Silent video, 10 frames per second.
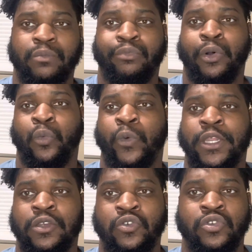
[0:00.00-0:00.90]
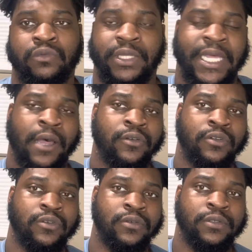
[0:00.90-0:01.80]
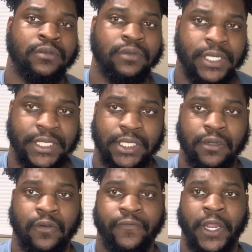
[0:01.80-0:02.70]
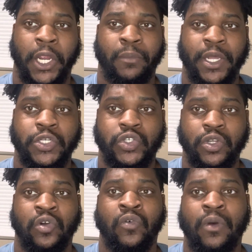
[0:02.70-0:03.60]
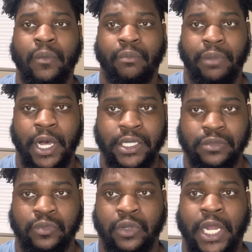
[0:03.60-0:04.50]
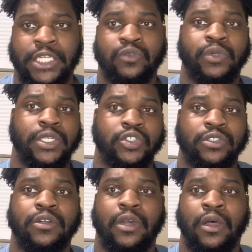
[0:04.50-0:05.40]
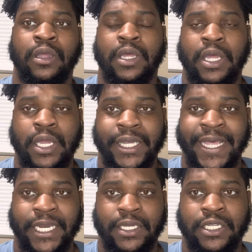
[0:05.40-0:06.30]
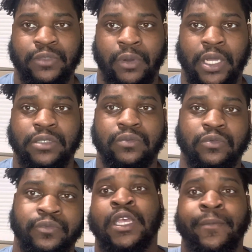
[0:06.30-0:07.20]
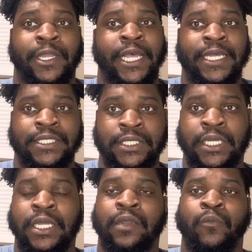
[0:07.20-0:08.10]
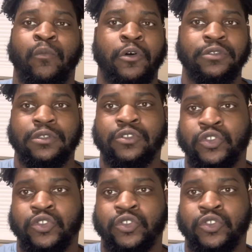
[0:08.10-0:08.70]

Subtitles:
but with news, without news, it's still very much so possible. And I just wanted to show y'all that it is possible. I mean, like I said, most of those